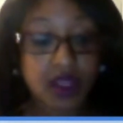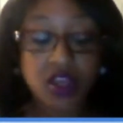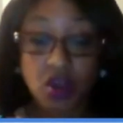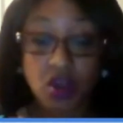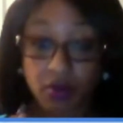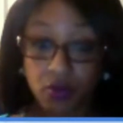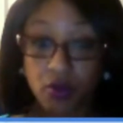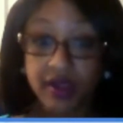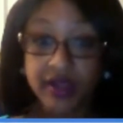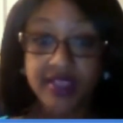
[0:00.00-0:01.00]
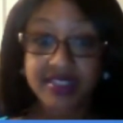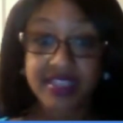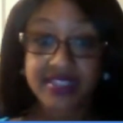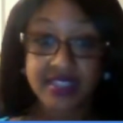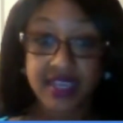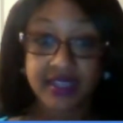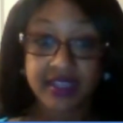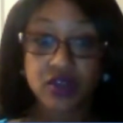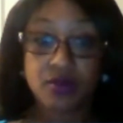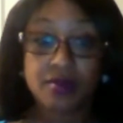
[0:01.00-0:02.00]
Number one, as I
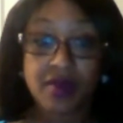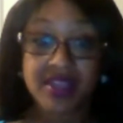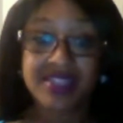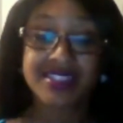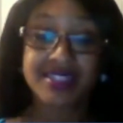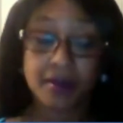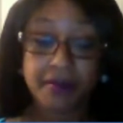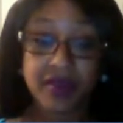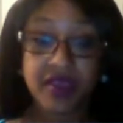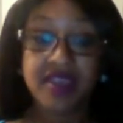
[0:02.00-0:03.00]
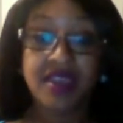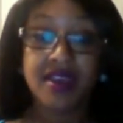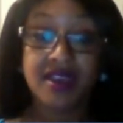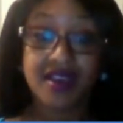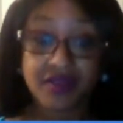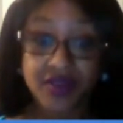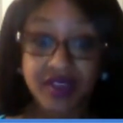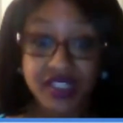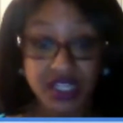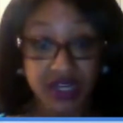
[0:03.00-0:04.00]
stated, you must be a
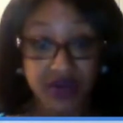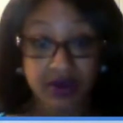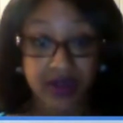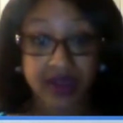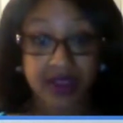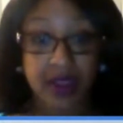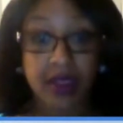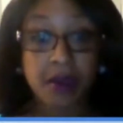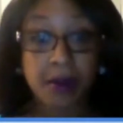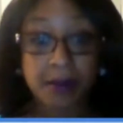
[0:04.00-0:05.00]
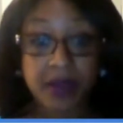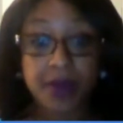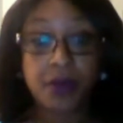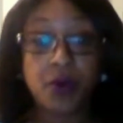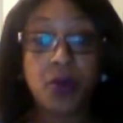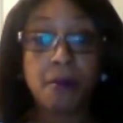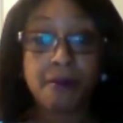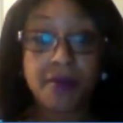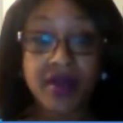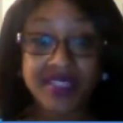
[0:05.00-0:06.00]
visionary. People
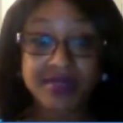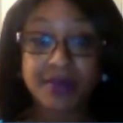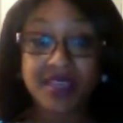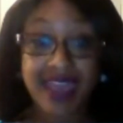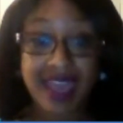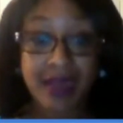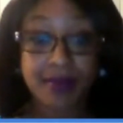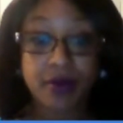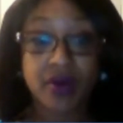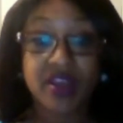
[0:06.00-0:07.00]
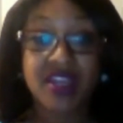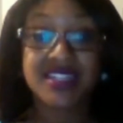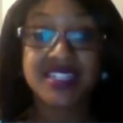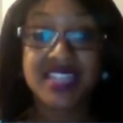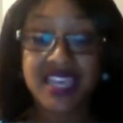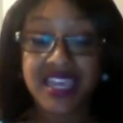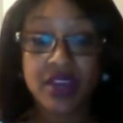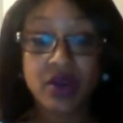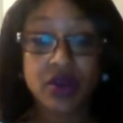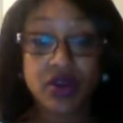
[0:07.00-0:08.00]
must be able to
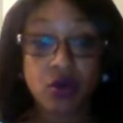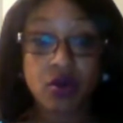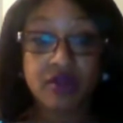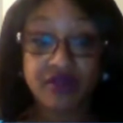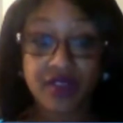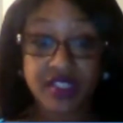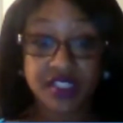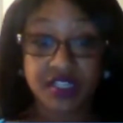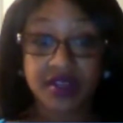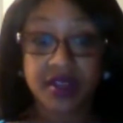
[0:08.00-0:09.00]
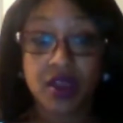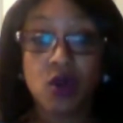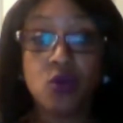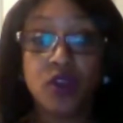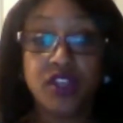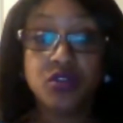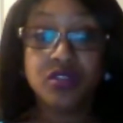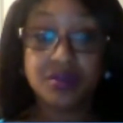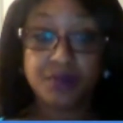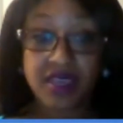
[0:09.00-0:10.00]
hear your vision when you
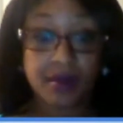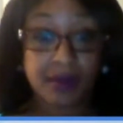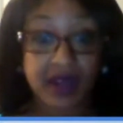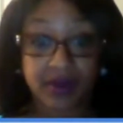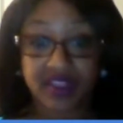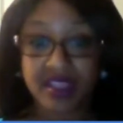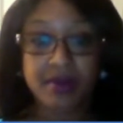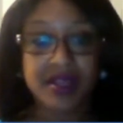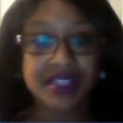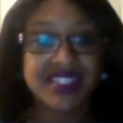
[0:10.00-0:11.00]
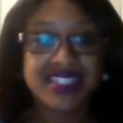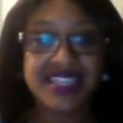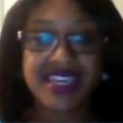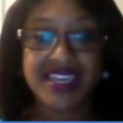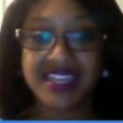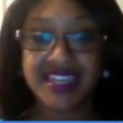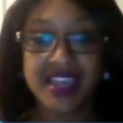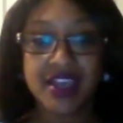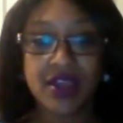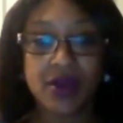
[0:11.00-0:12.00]
speak about it. They must see it
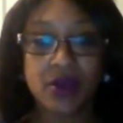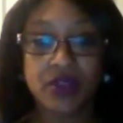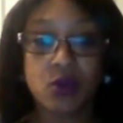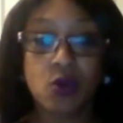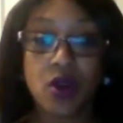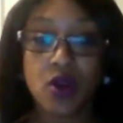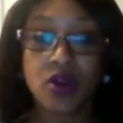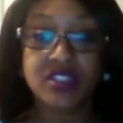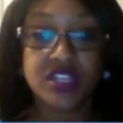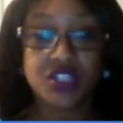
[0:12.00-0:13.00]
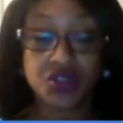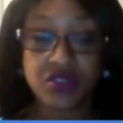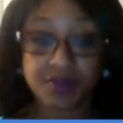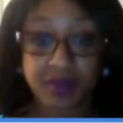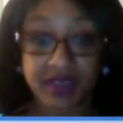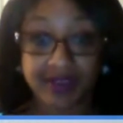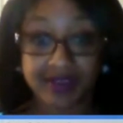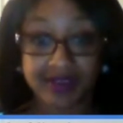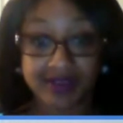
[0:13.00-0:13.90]
with the words that you speak.